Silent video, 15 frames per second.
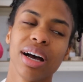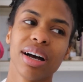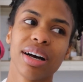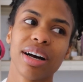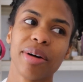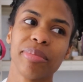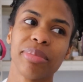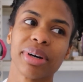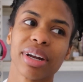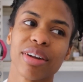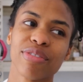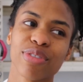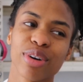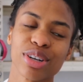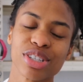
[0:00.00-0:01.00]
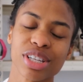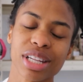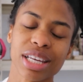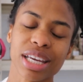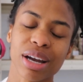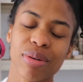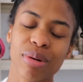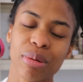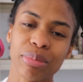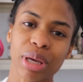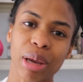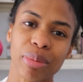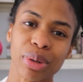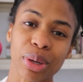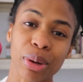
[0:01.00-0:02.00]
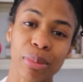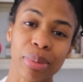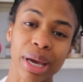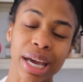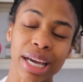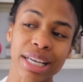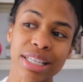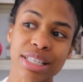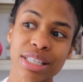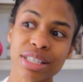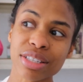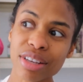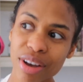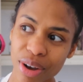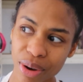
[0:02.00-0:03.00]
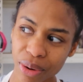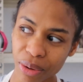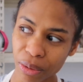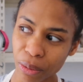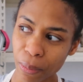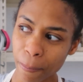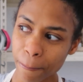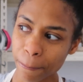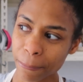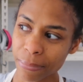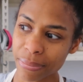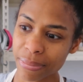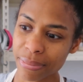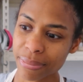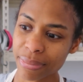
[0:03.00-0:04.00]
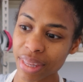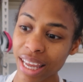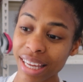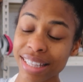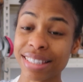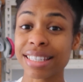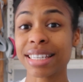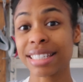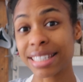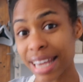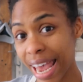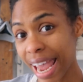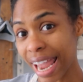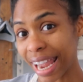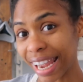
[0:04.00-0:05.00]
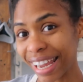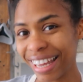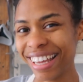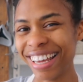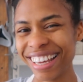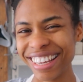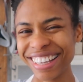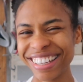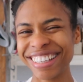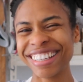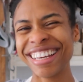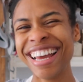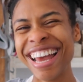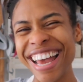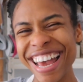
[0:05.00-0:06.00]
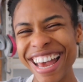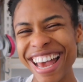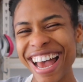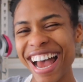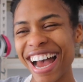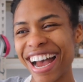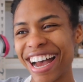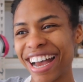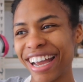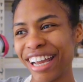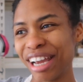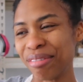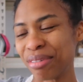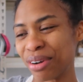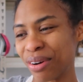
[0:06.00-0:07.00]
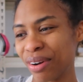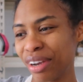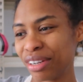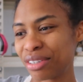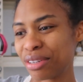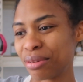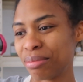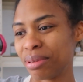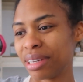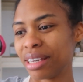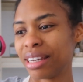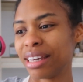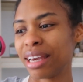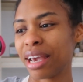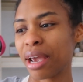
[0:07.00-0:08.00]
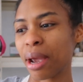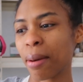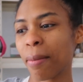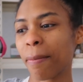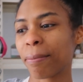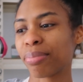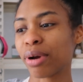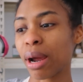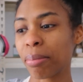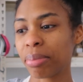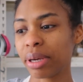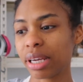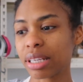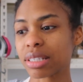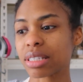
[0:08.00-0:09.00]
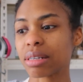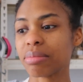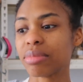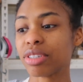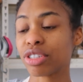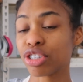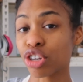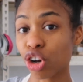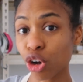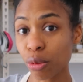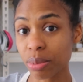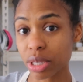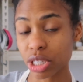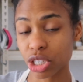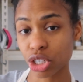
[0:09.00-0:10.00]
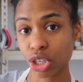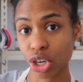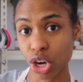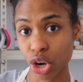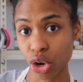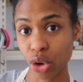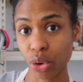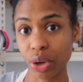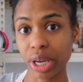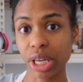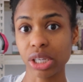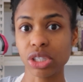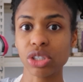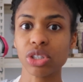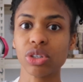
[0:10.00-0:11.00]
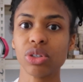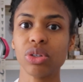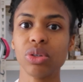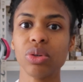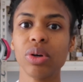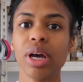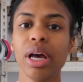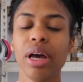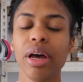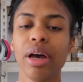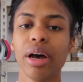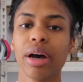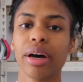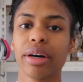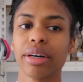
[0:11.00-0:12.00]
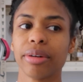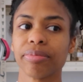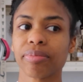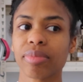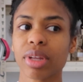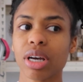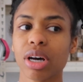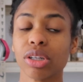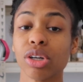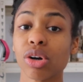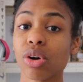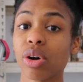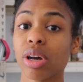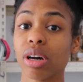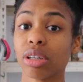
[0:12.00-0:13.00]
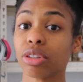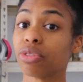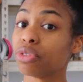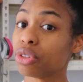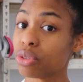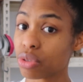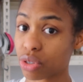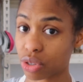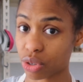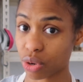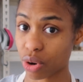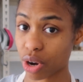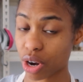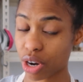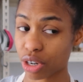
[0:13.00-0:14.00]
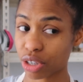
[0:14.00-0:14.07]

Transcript: But unfortunately I won't be able to go back. So today I am going to be prepping some soaps to go into a local health food store.